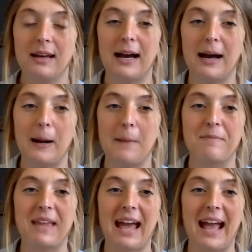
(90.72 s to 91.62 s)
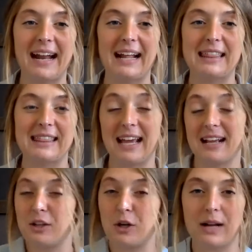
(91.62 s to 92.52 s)
And I
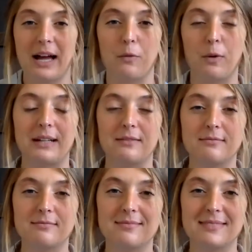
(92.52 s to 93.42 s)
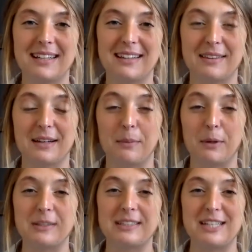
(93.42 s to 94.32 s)
think, kind of what the
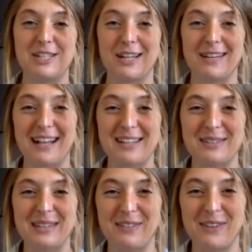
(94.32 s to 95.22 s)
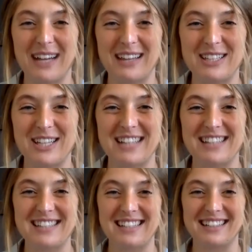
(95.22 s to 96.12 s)
bonus teaching last week, if you got the
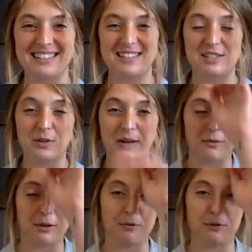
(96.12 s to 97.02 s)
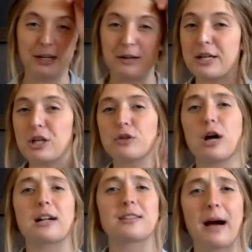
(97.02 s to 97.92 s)
chance to listen to it, what Rhea and Rachel
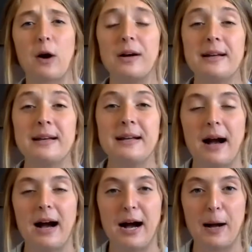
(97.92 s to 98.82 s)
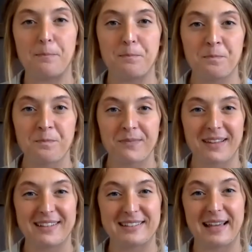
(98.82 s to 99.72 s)
talked about,
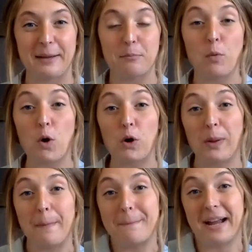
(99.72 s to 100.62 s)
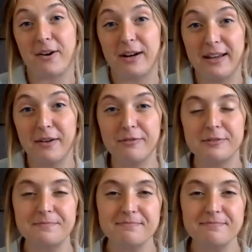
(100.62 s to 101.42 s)
this like moral imperative